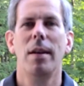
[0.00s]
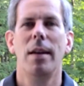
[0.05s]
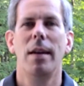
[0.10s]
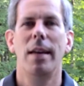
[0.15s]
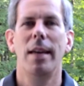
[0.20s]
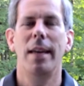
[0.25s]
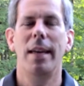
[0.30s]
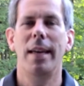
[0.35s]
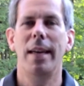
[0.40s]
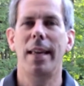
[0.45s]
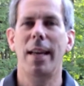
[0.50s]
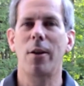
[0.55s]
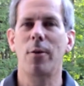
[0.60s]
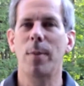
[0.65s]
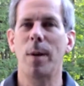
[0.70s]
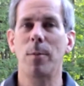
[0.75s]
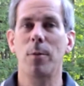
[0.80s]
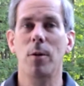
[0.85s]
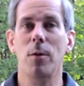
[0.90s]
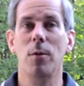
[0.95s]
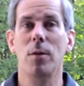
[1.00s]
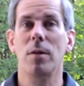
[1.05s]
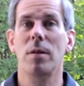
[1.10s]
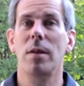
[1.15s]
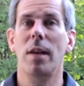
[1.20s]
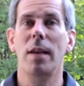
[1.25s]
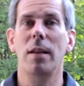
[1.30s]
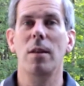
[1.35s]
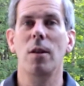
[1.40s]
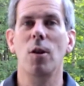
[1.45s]
And I remember it was
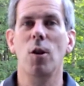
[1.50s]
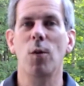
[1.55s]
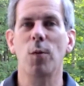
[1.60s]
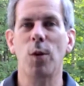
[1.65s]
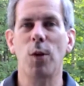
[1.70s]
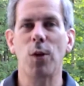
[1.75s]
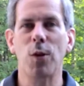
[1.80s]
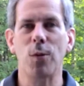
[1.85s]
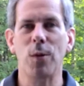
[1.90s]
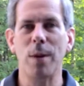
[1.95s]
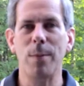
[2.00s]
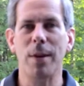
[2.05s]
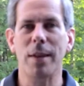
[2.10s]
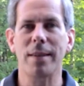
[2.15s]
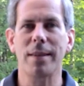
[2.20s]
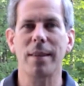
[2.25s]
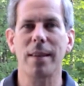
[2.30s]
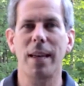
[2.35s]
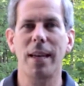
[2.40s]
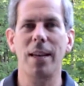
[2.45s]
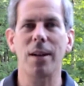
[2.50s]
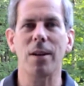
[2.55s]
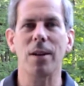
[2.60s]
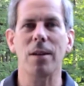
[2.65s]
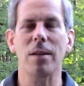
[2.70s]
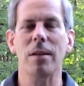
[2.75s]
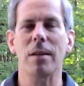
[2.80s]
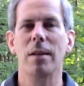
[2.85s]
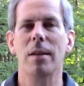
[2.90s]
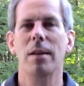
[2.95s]
like a little over 3 months
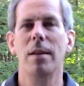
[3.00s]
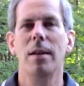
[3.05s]
later,